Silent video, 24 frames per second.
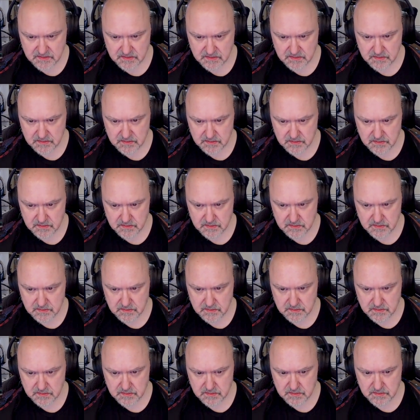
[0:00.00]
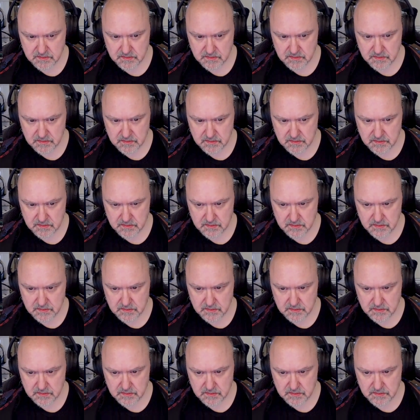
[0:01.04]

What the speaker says: Nobody speaks.